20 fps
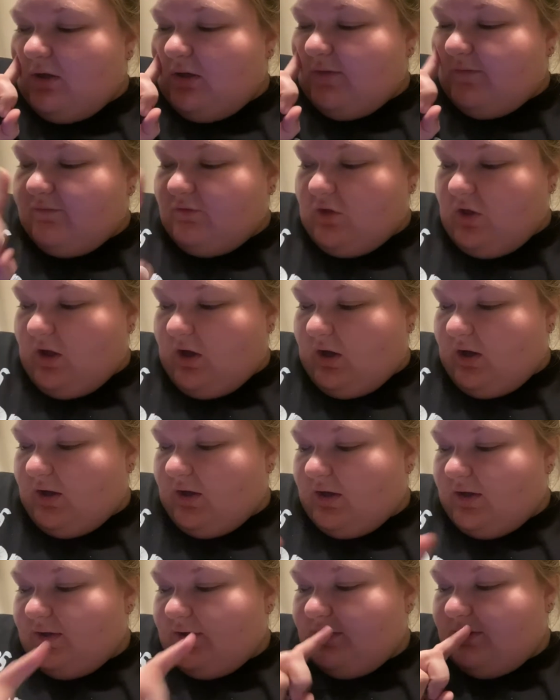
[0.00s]

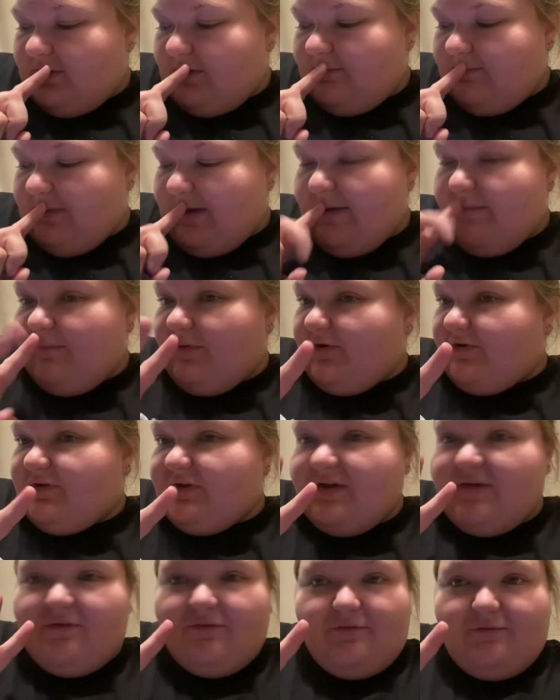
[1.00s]
vlog my
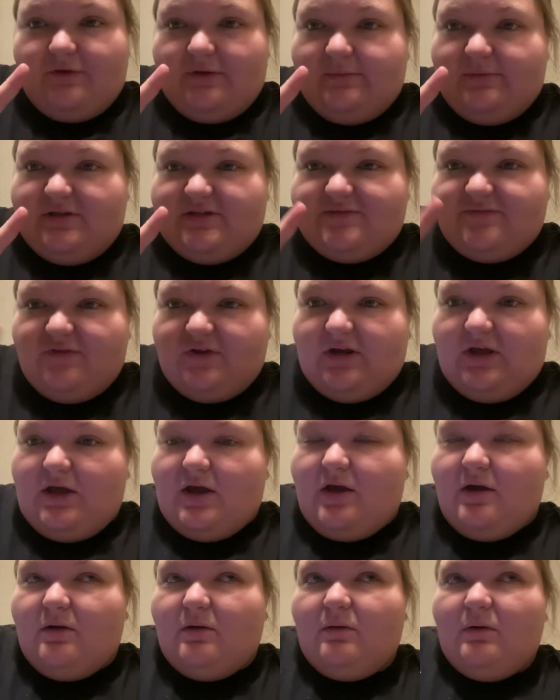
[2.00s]
birthday freebies
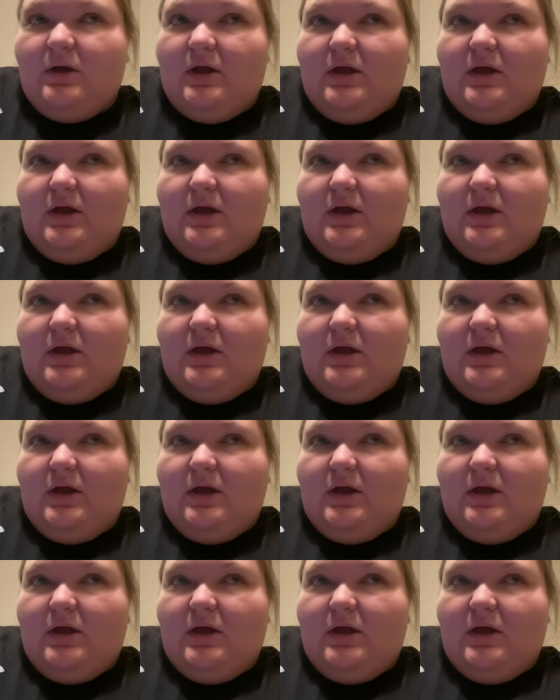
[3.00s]
video.